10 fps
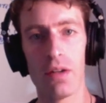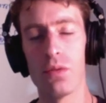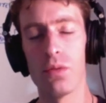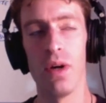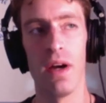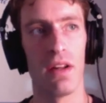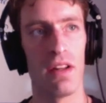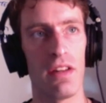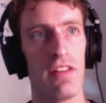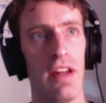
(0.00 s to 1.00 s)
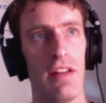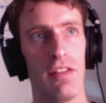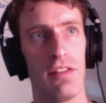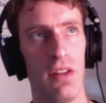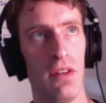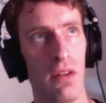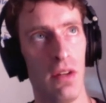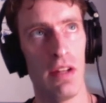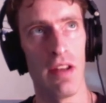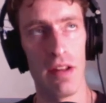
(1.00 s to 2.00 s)
Well,
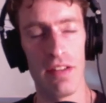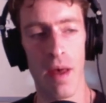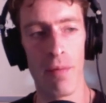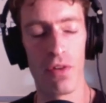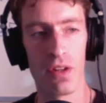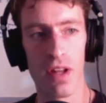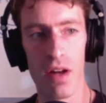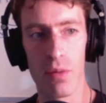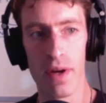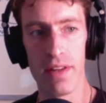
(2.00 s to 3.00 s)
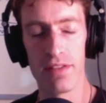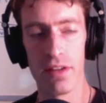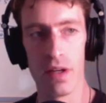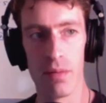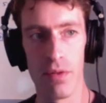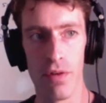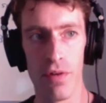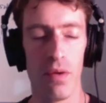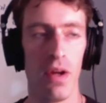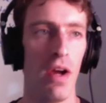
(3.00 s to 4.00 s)
it's helpful in a lot of ways.
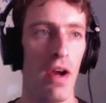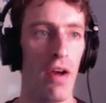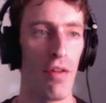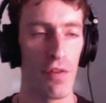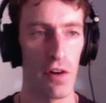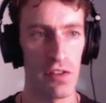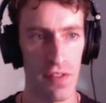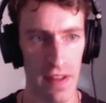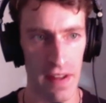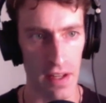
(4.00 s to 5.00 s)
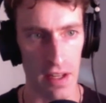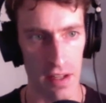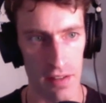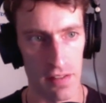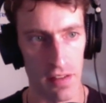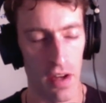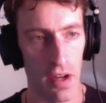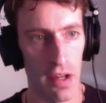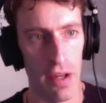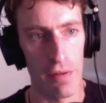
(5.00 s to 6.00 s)
The first thing is,
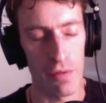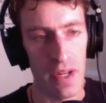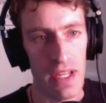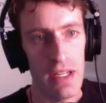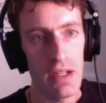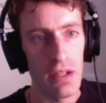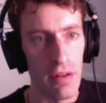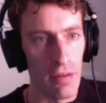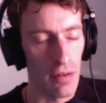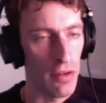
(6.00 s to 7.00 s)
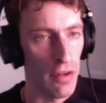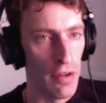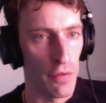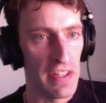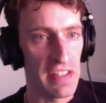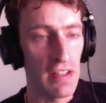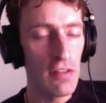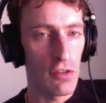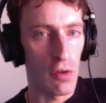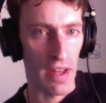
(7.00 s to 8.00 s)
if we didn't
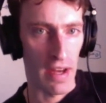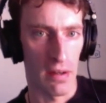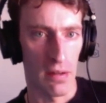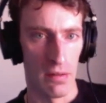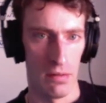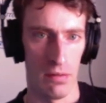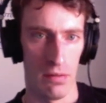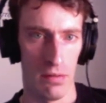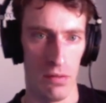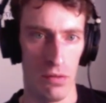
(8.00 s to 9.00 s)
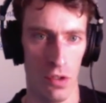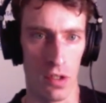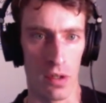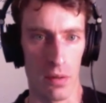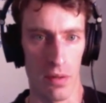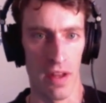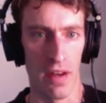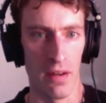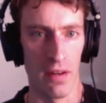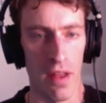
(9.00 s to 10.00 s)
do that,
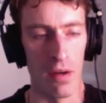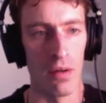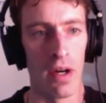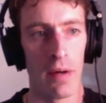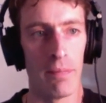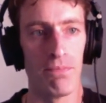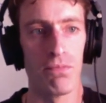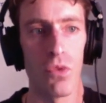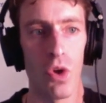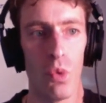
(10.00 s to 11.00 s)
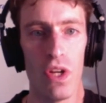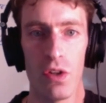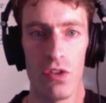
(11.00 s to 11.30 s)
then we could